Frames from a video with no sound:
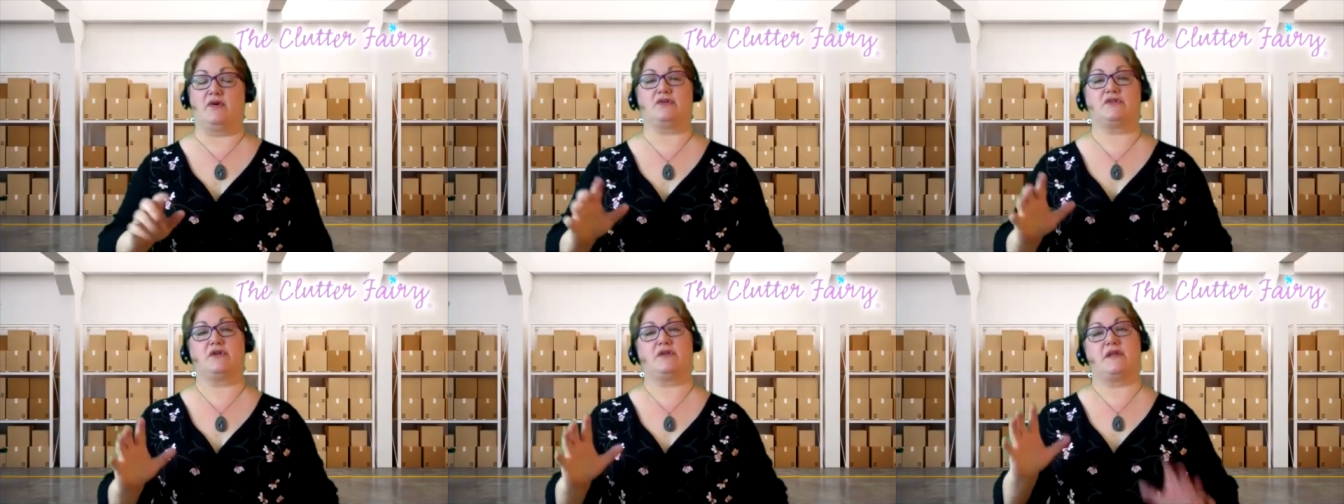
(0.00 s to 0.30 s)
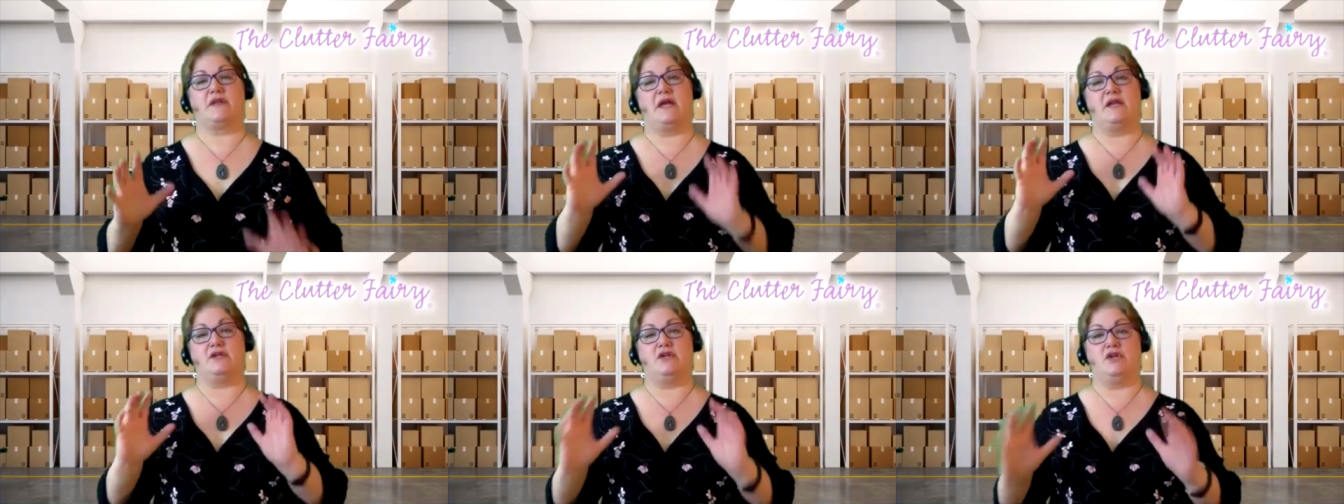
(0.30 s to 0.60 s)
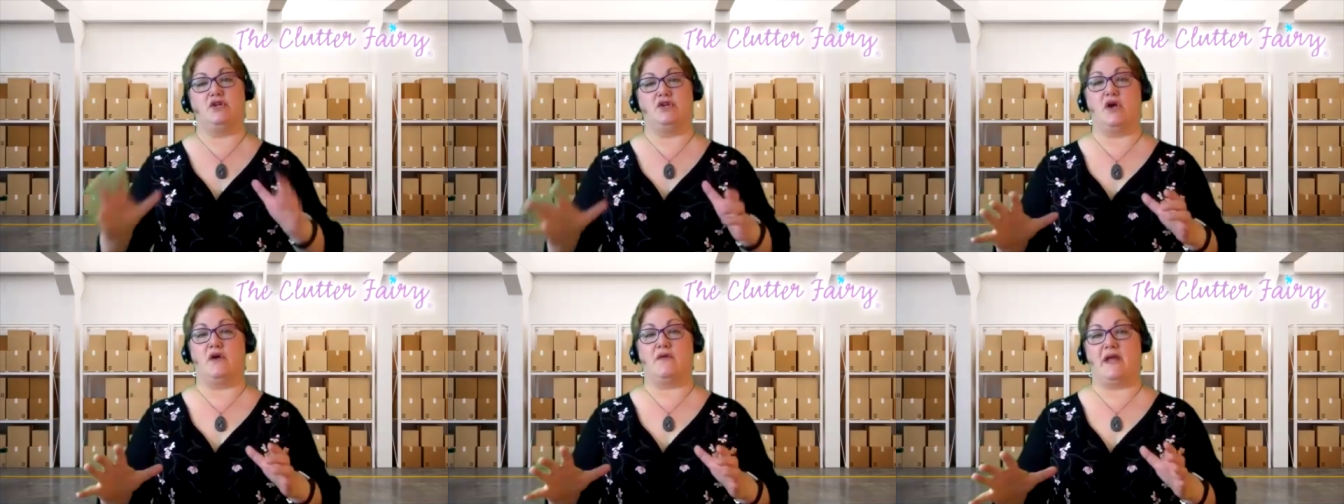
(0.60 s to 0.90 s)
so that
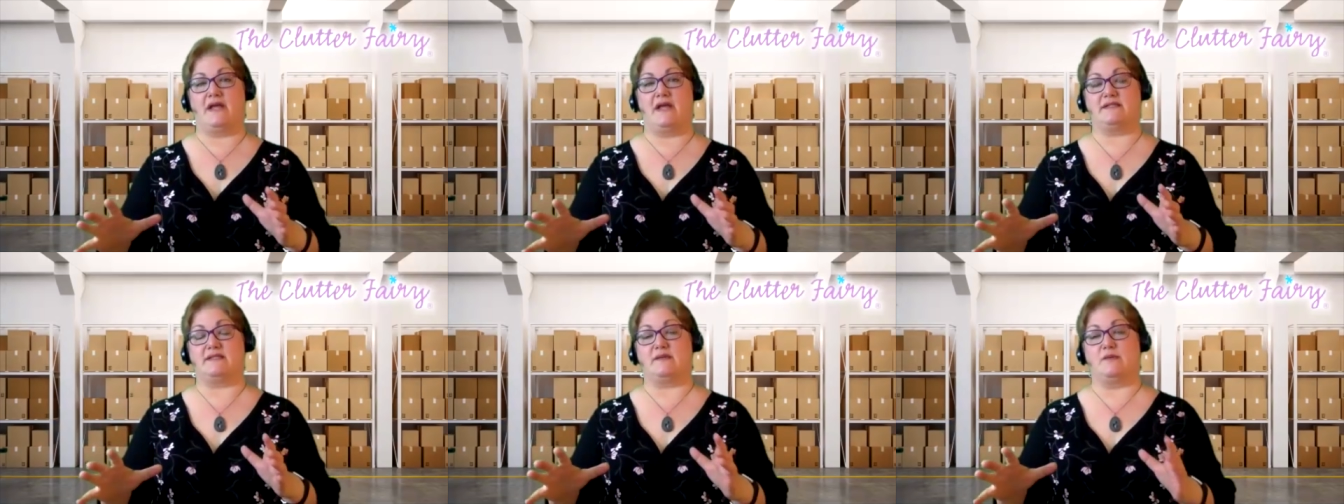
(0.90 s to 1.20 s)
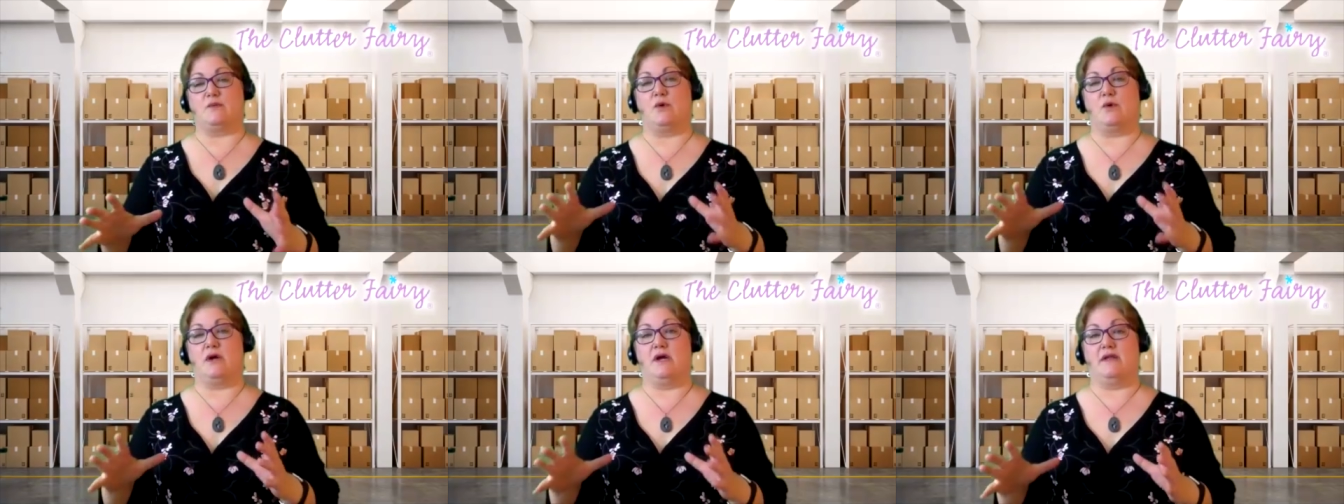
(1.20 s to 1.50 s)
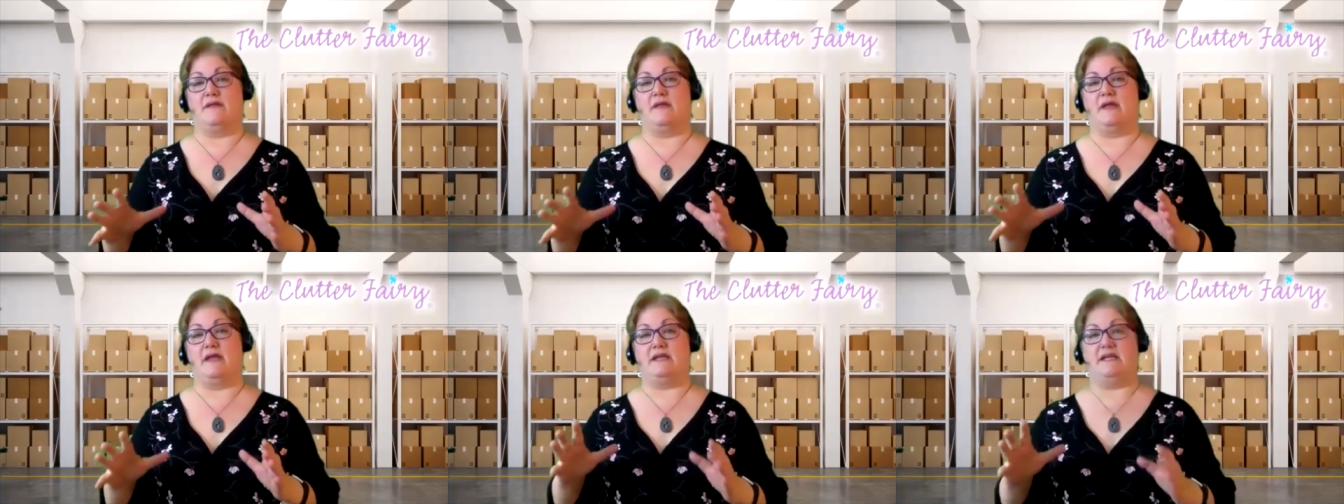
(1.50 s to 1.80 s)
you know that's the
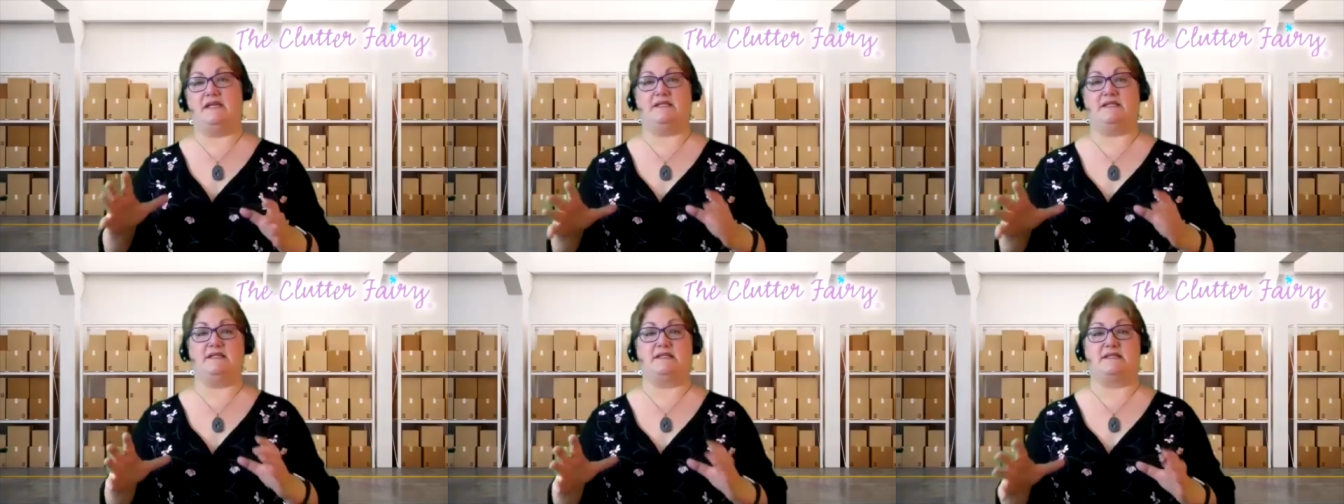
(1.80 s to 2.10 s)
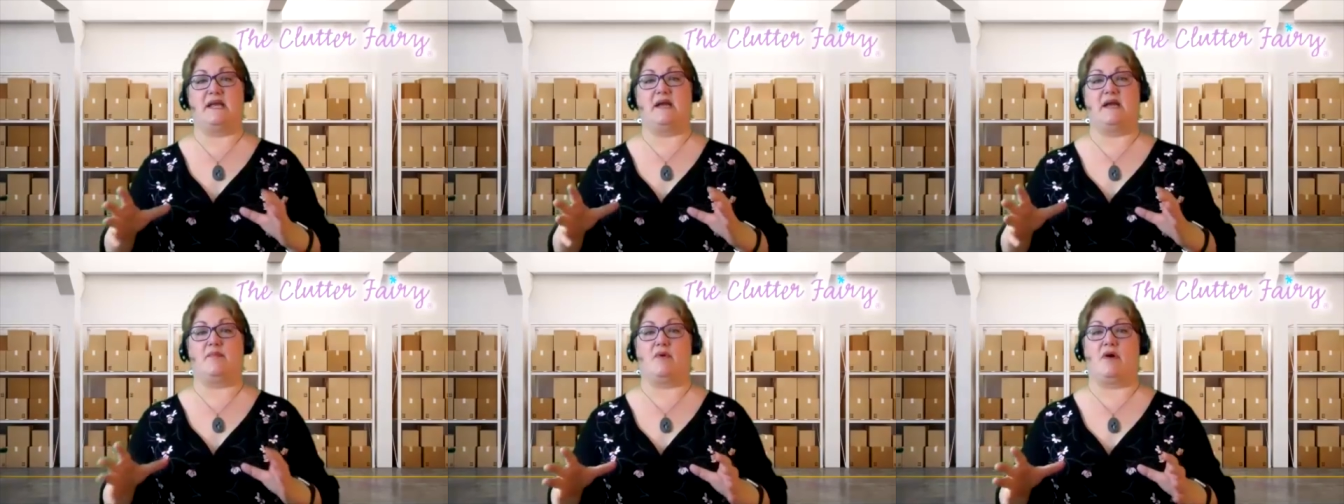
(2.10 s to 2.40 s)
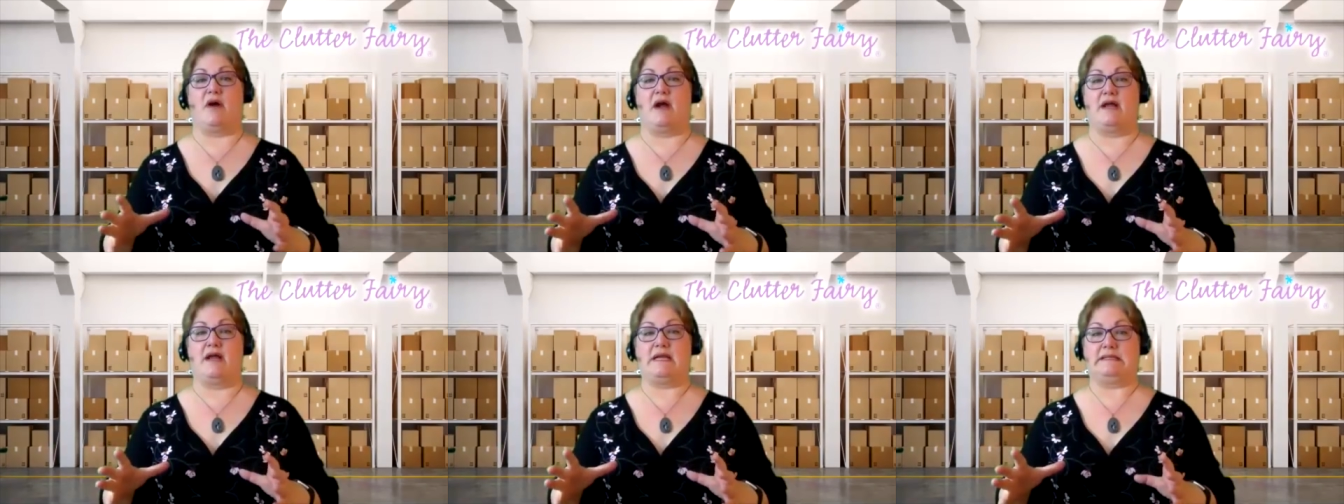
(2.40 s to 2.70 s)
one that needs to stay
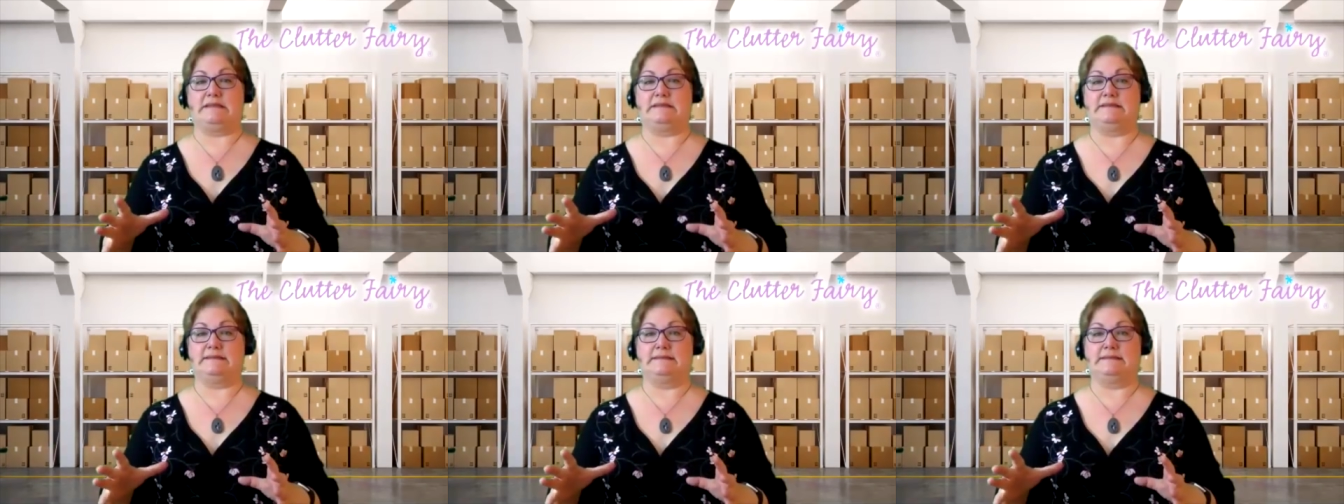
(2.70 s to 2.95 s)
upright.